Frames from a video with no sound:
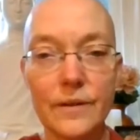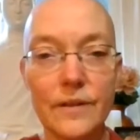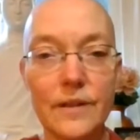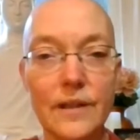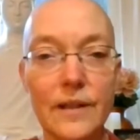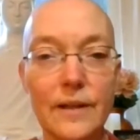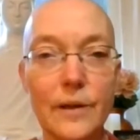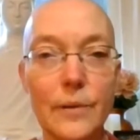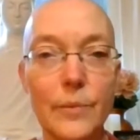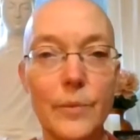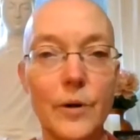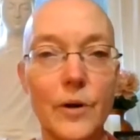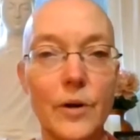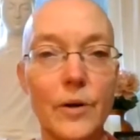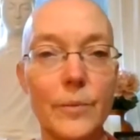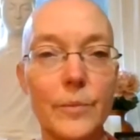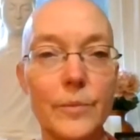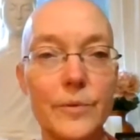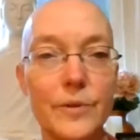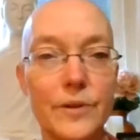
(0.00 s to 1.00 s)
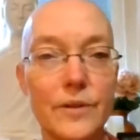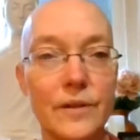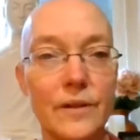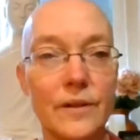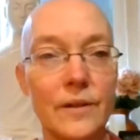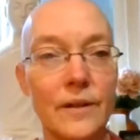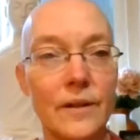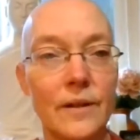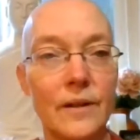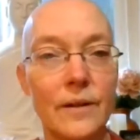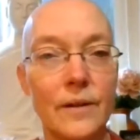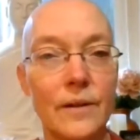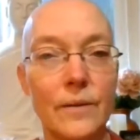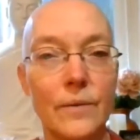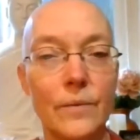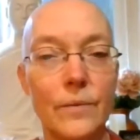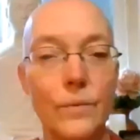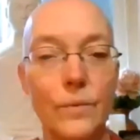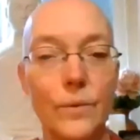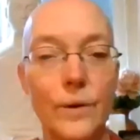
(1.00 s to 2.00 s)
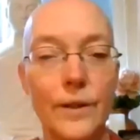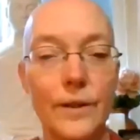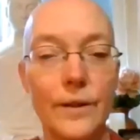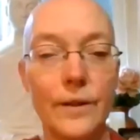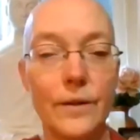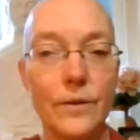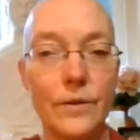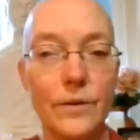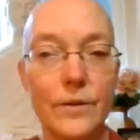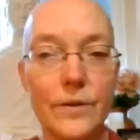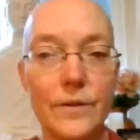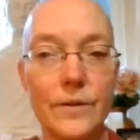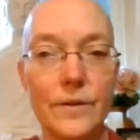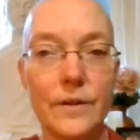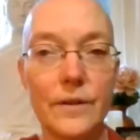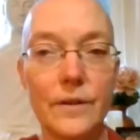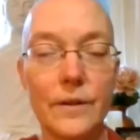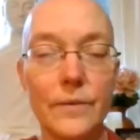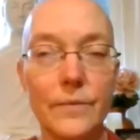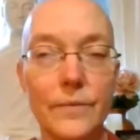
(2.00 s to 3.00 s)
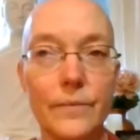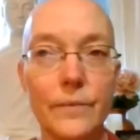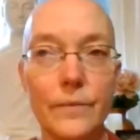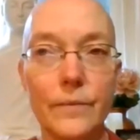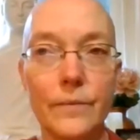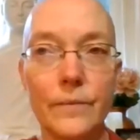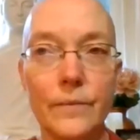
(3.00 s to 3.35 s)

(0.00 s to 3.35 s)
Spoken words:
to take up arms when there is a